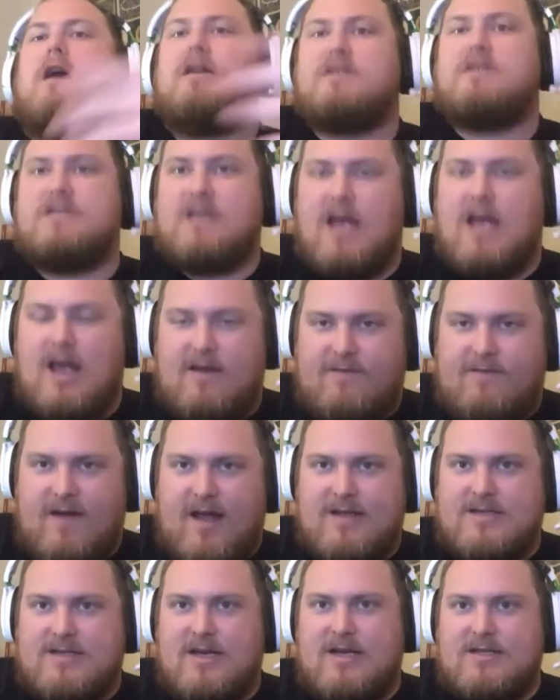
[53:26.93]
set,
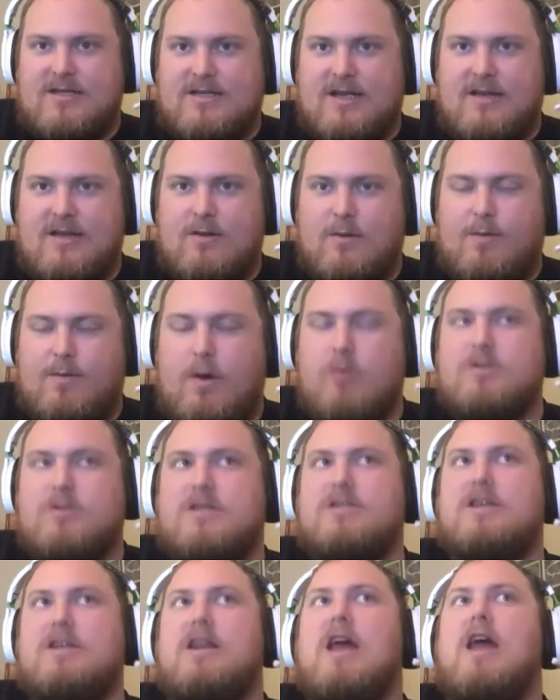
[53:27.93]
advance us in the
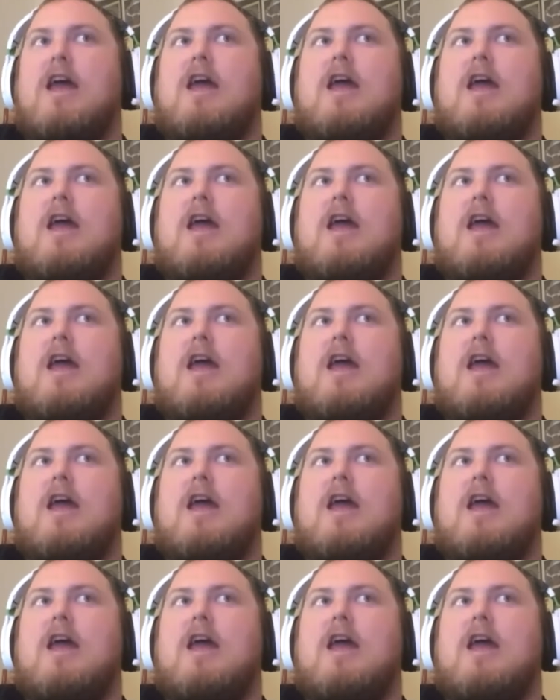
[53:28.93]
postseason.